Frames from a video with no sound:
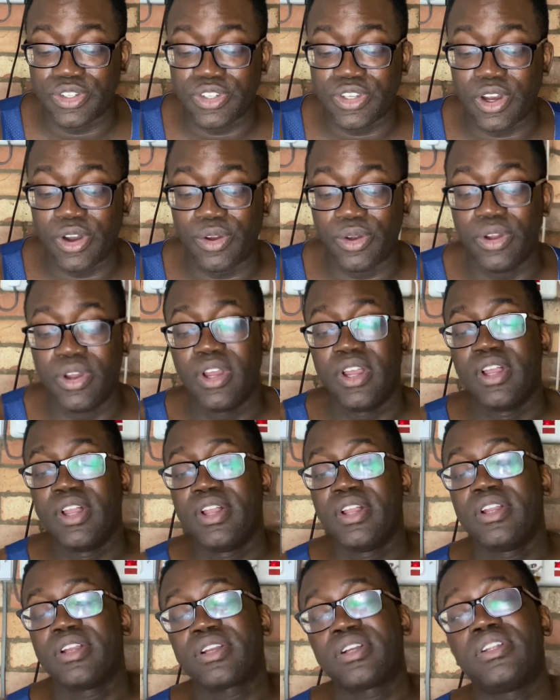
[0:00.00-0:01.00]
So
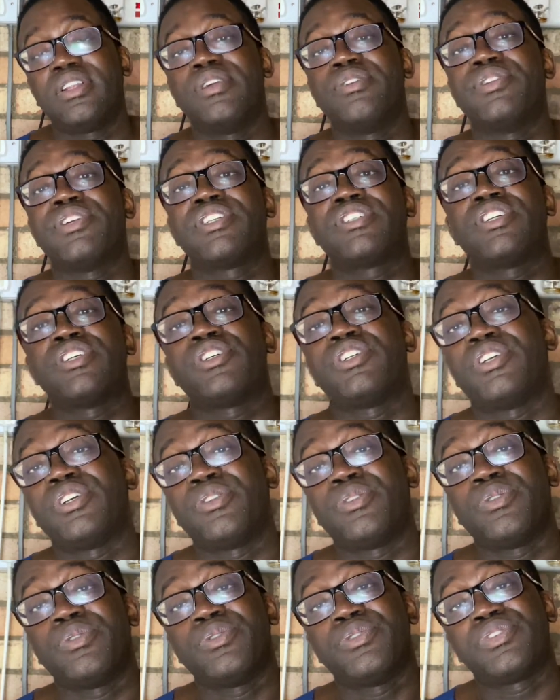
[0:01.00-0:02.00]
Clarrisa
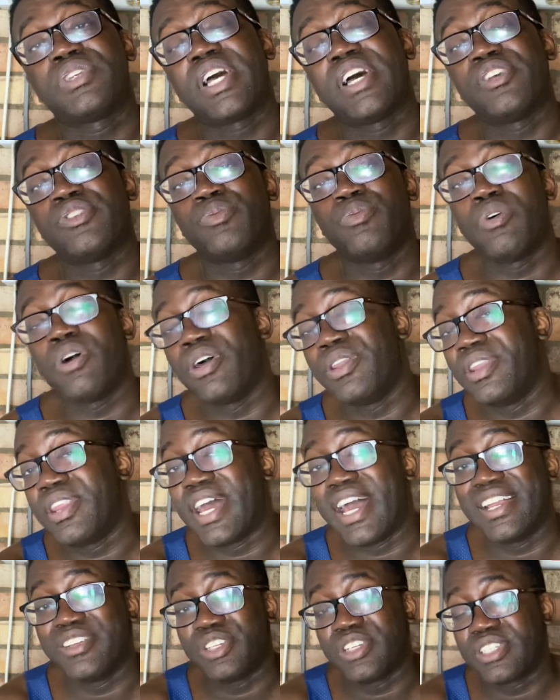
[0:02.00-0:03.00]
Shields has won
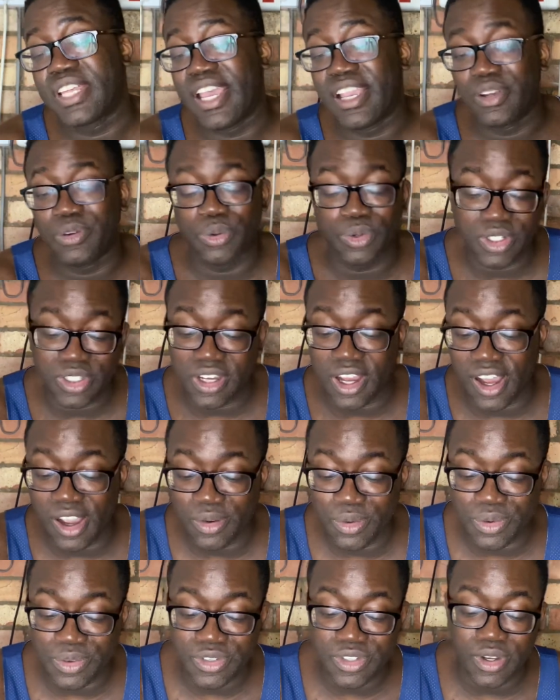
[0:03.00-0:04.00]
and she's taken all the
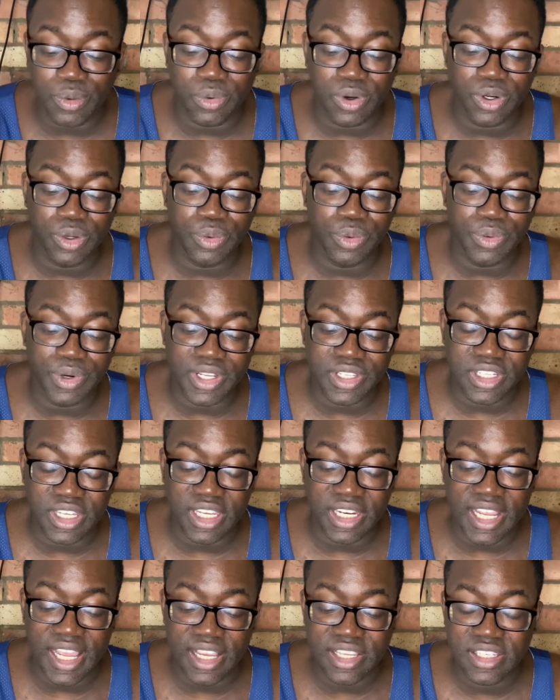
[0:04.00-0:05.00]
titles. So what do we want to
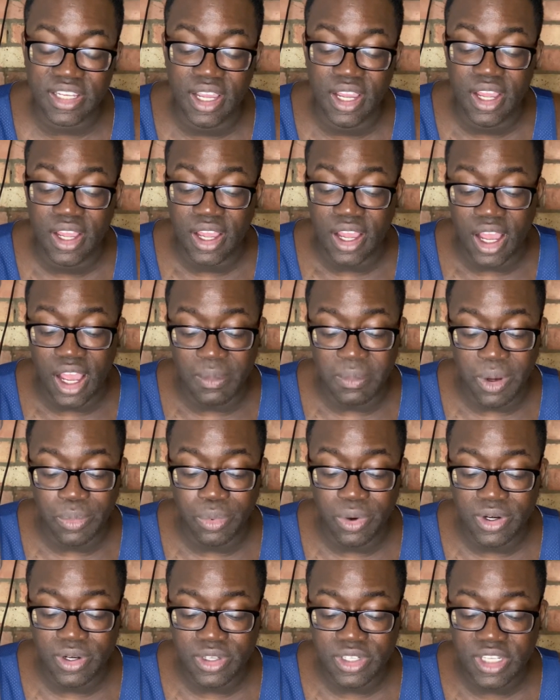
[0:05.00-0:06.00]
see next? I
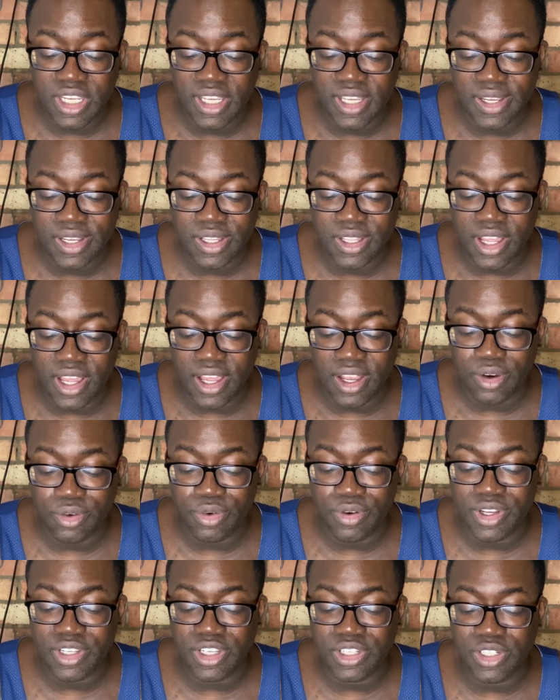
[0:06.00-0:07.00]
want to see
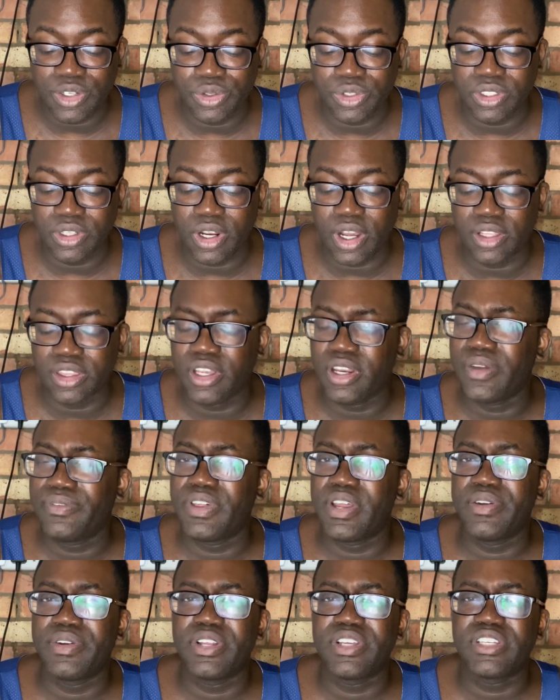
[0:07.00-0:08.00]
Clarrisa Shields, I don't know if
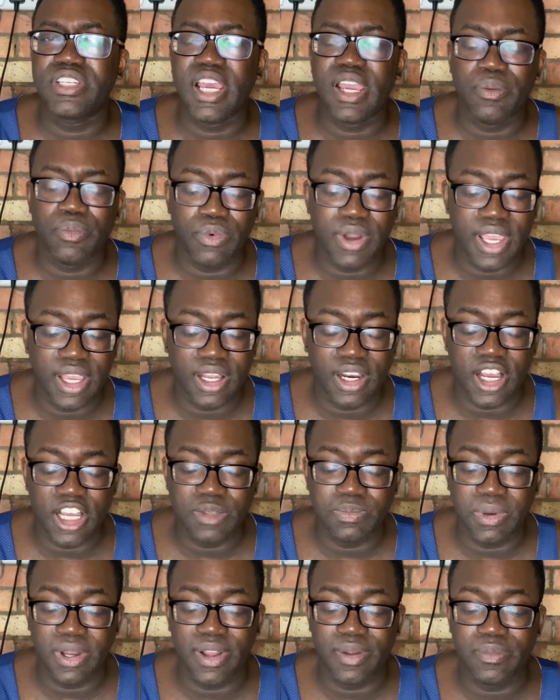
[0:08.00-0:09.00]
they're in the same weight
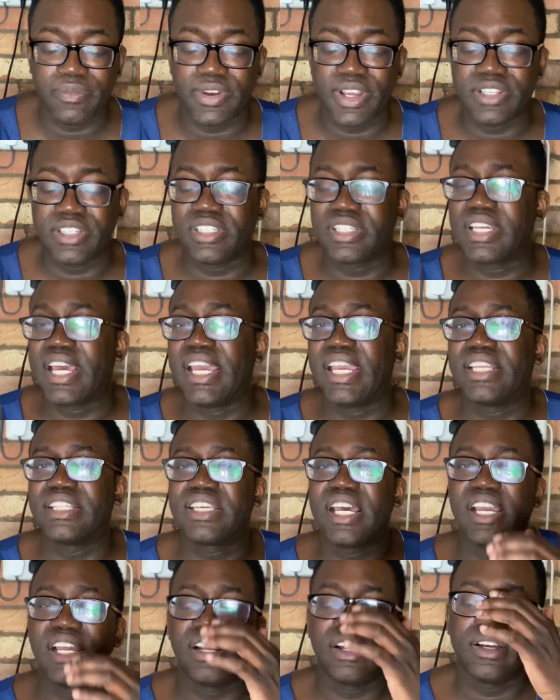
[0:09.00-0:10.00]
class, but versus Katie
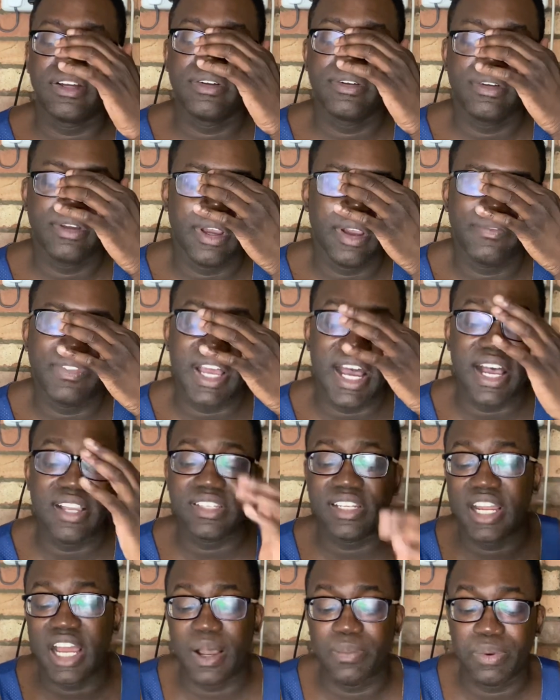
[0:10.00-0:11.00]
Taylor. If that
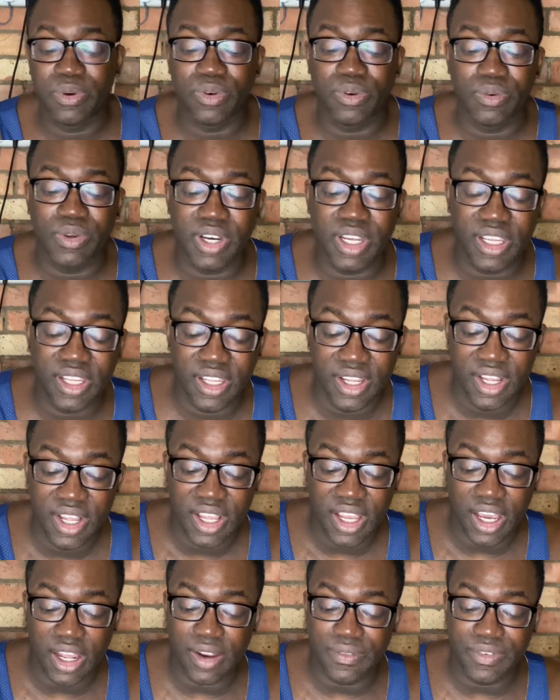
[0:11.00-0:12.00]
hasn't happened already,
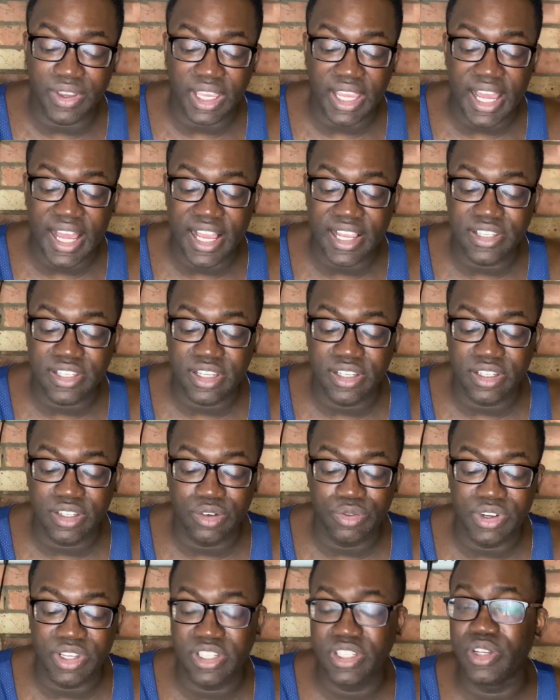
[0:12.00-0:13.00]
I don't think it has, because
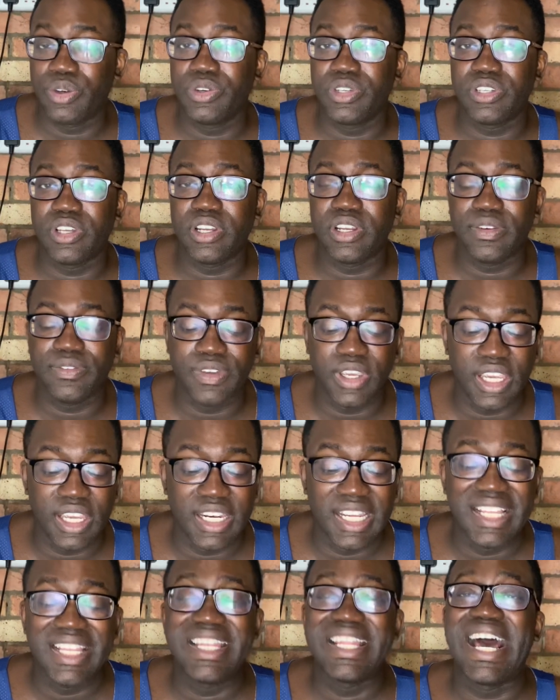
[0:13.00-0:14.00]
Clarrisa Shields is
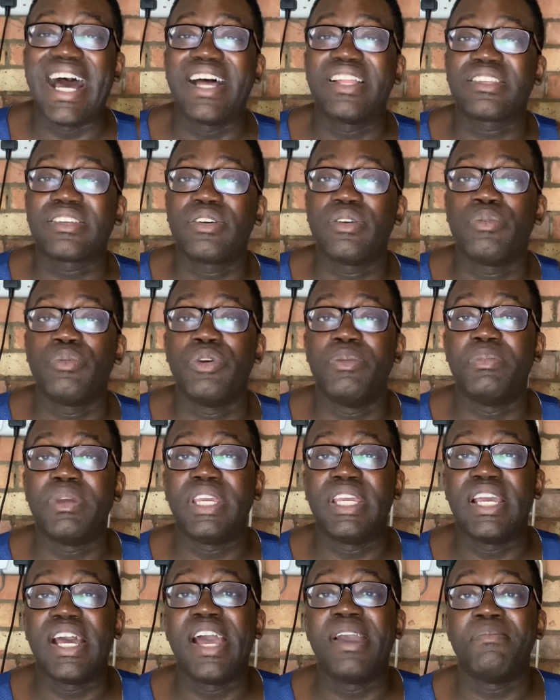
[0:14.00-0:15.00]
undefeated. That would
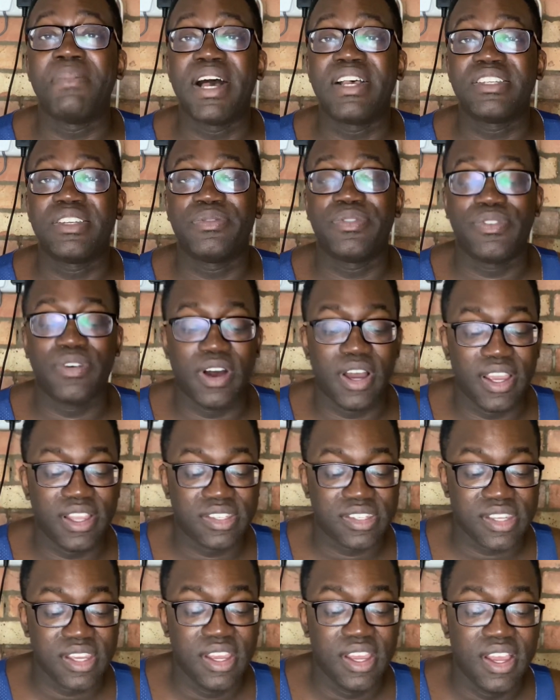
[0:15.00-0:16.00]
be a massive
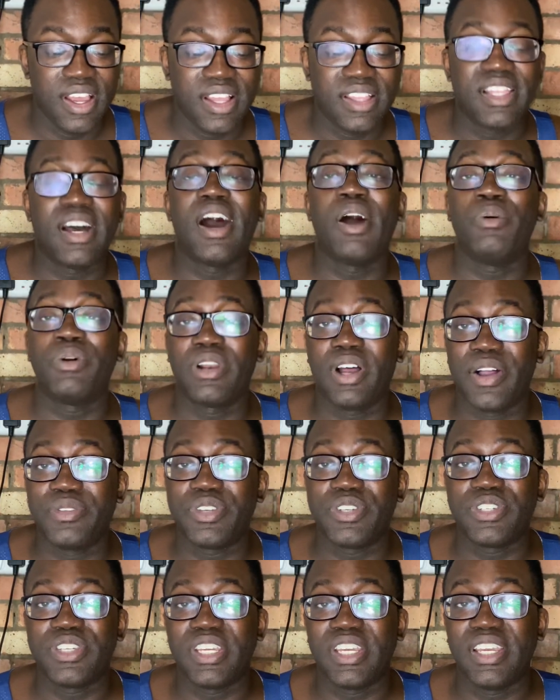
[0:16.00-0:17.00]
fight that I would like
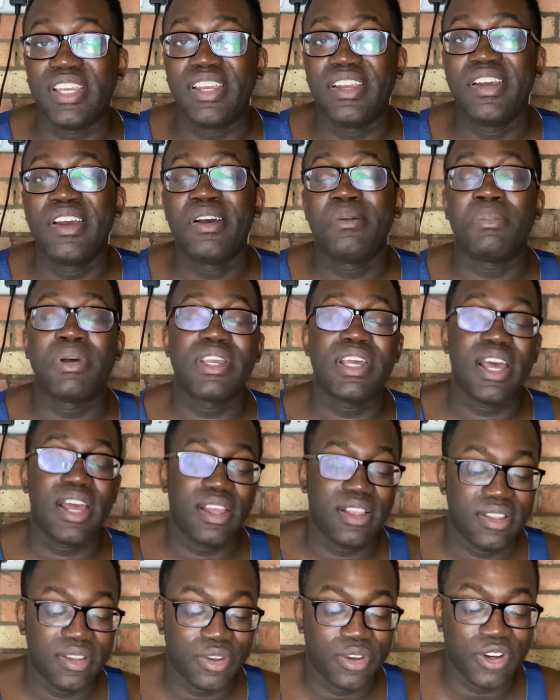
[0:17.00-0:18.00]
to see. But yeah,
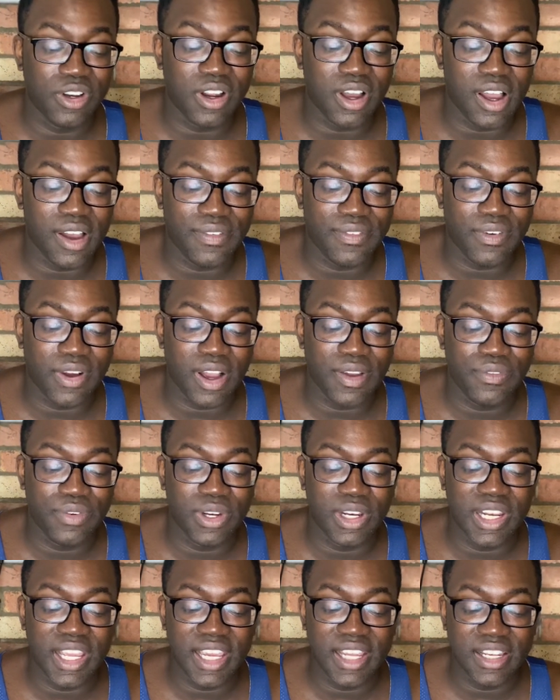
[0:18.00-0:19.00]
good night of fight for
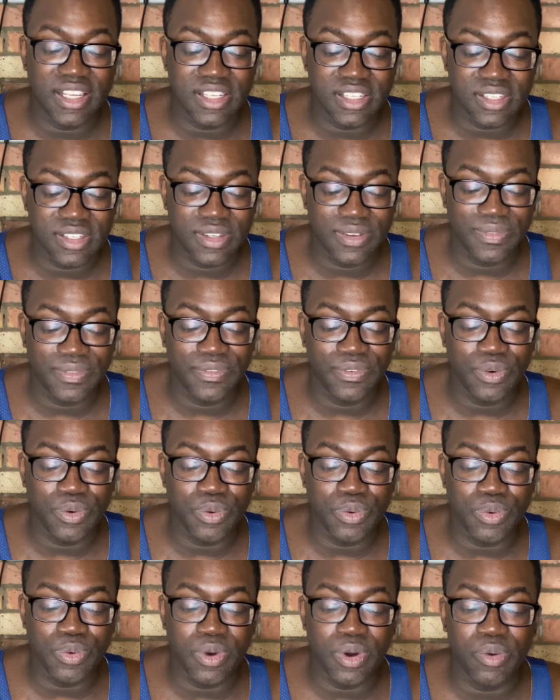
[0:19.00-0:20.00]
the ladies,
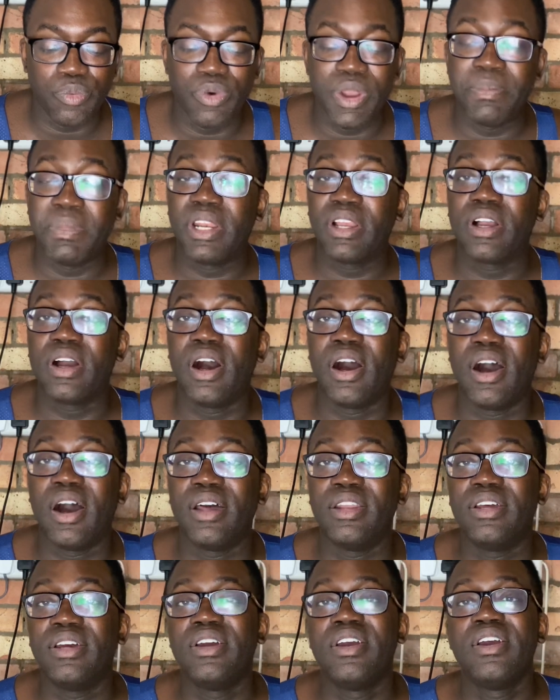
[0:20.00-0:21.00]
full women
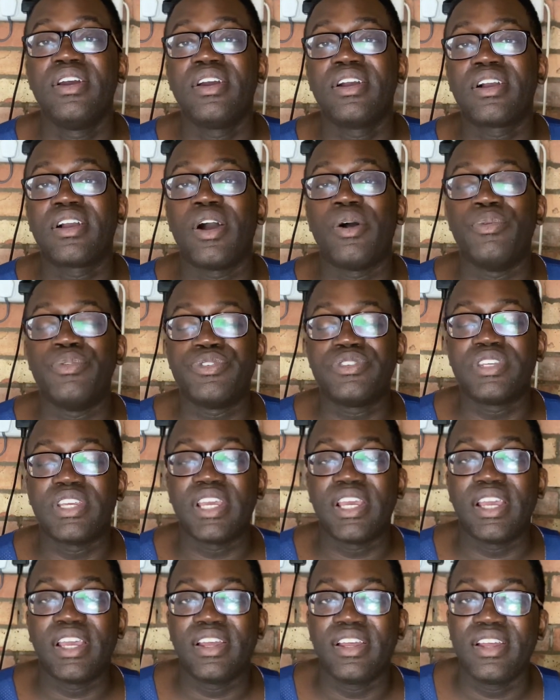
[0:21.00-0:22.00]
card. Go and
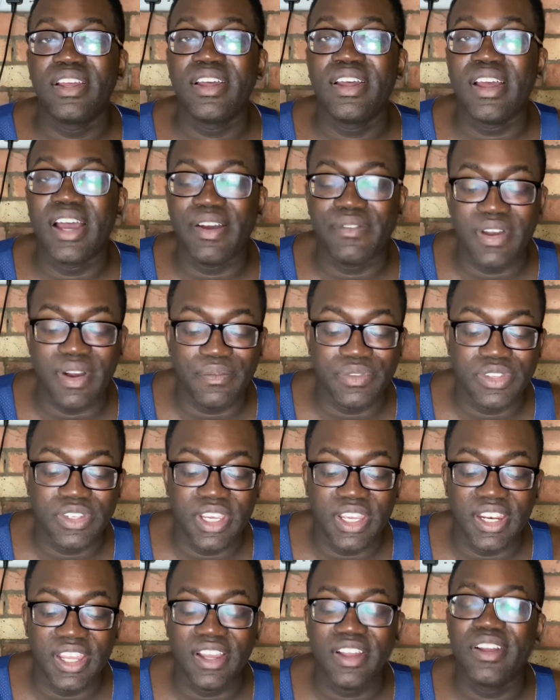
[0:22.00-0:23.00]
see it if you haven't
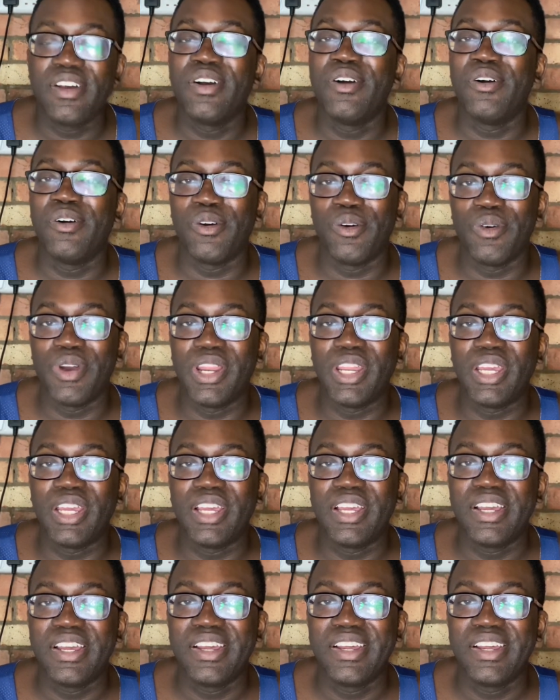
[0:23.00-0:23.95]
seen it already.